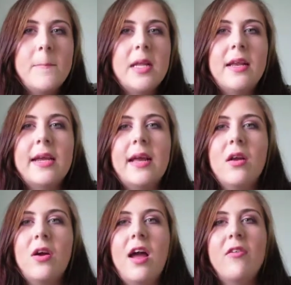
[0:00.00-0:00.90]
But then again,
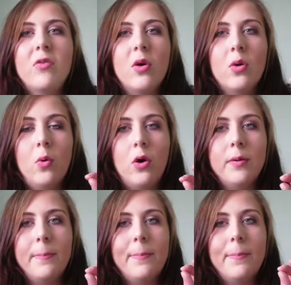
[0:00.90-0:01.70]
I have got quite